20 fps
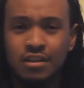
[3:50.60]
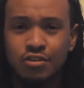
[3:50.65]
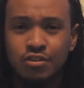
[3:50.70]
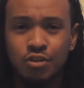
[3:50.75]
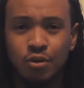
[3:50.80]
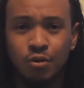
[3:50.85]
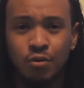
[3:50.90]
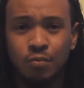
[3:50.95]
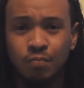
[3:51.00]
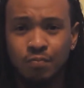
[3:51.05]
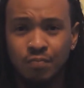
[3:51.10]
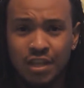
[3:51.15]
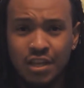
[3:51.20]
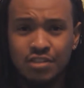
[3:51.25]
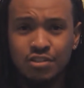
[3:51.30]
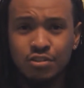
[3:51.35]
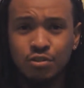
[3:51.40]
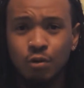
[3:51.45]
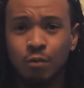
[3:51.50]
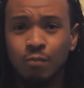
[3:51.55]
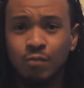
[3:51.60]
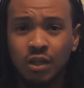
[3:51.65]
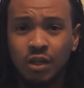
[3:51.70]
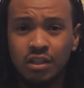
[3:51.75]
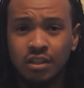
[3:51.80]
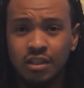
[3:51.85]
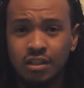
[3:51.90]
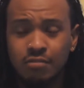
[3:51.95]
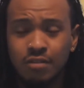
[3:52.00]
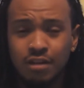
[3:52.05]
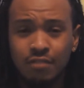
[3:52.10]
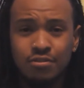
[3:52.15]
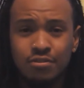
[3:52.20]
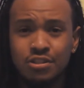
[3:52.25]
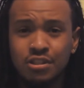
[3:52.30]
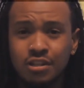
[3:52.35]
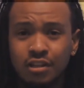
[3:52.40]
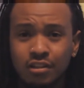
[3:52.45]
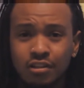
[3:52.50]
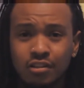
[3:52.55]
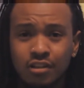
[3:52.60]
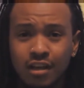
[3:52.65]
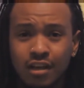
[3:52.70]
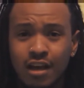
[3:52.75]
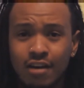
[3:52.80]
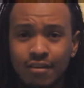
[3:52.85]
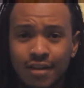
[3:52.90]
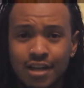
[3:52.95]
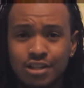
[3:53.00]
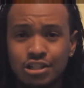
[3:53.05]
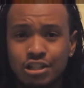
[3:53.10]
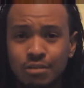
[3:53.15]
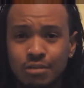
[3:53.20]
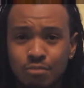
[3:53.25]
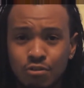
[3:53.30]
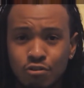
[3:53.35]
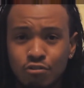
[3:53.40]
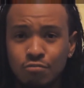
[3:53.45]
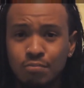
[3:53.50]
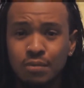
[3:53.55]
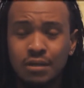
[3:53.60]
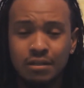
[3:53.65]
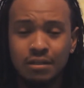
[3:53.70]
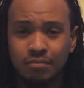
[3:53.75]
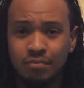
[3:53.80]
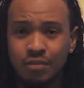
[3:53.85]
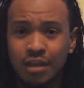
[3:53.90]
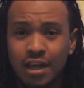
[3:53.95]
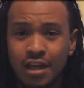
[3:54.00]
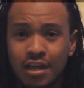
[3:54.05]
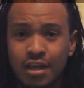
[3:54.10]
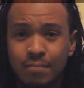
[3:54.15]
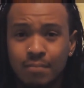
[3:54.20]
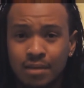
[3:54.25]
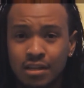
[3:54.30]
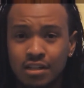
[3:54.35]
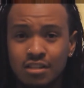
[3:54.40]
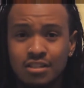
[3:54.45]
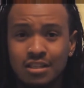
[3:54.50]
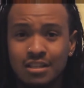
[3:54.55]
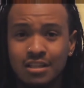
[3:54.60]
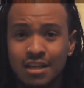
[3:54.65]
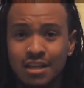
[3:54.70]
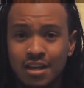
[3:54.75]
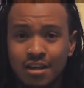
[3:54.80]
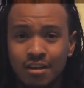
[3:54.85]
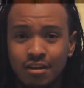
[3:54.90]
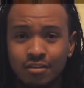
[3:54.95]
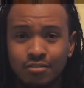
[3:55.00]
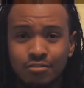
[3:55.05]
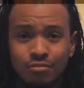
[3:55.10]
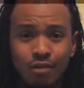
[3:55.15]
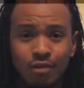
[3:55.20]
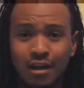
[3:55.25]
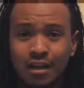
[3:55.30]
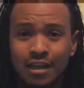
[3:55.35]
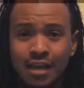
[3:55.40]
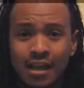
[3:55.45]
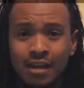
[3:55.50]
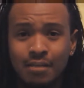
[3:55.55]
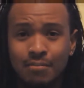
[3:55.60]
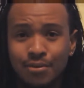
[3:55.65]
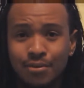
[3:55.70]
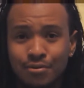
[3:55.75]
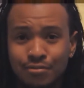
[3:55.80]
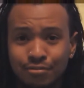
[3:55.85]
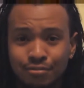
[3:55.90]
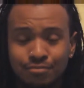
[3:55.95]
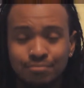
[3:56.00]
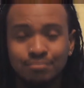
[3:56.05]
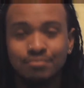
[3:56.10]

So that's a new ability. We've never seen a lookout actually move, but hey, I mean, it's in the air. Why can't it move?